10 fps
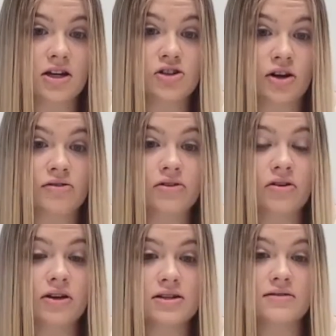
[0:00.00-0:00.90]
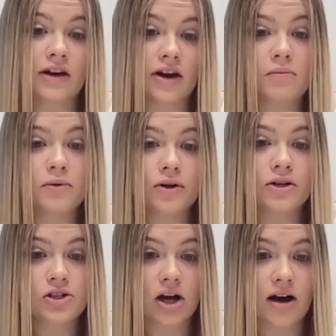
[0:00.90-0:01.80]
in general is a very
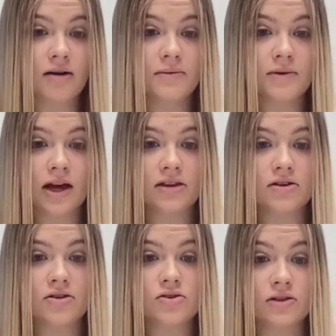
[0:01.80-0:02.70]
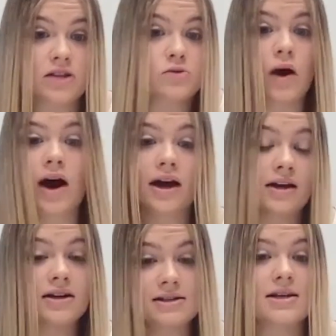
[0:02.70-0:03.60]
important job. And that's why
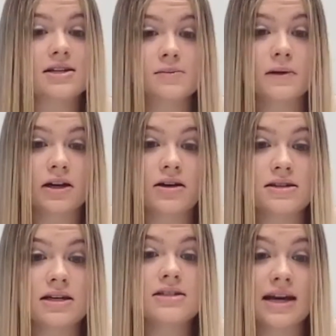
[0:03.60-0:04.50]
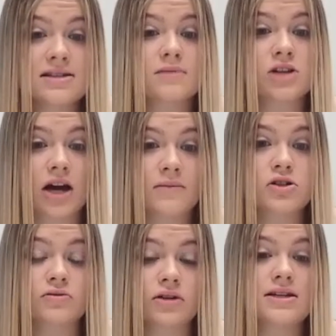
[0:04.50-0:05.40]
it exists, because it takes some time to
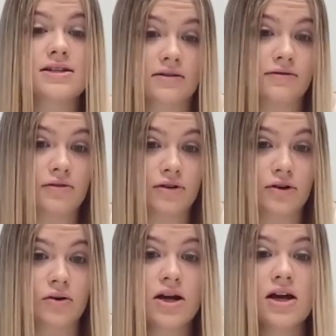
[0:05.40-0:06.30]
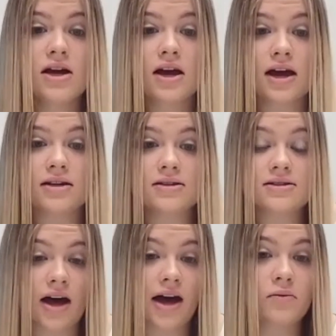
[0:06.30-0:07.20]
really sift through and
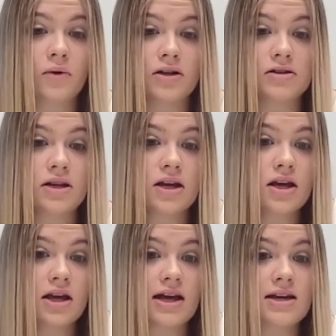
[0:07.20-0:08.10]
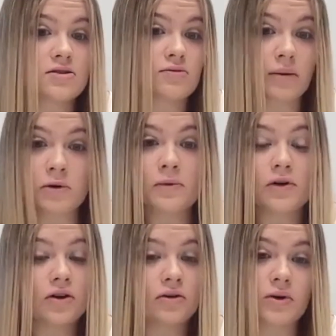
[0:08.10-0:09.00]
decide what is
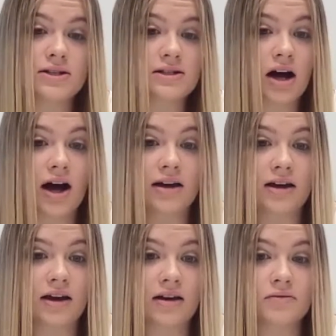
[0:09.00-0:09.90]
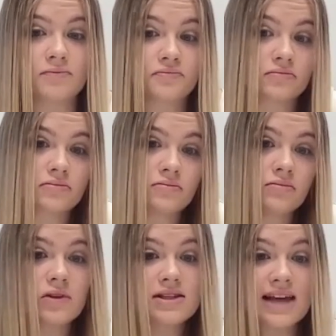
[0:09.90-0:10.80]
reputable and what's not, and
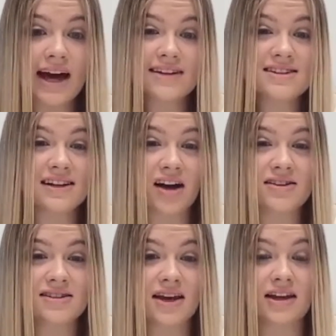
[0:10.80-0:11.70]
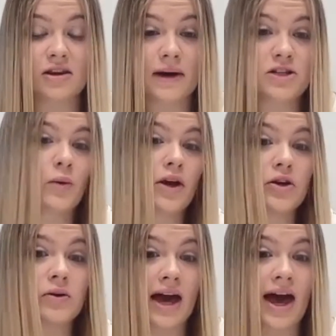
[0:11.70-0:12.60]
to add to the content in the best way you
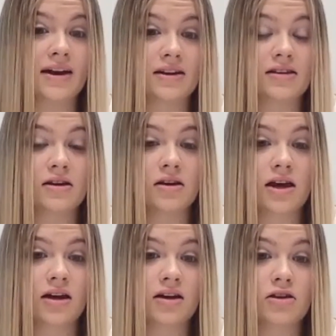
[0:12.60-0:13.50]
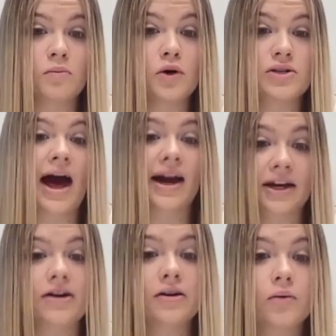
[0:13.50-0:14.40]
can, and in the most
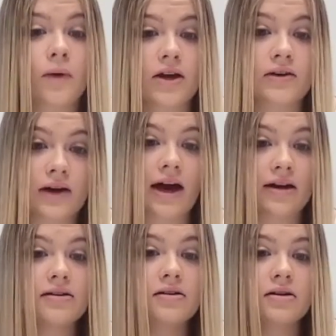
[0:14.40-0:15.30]
accurate way you can.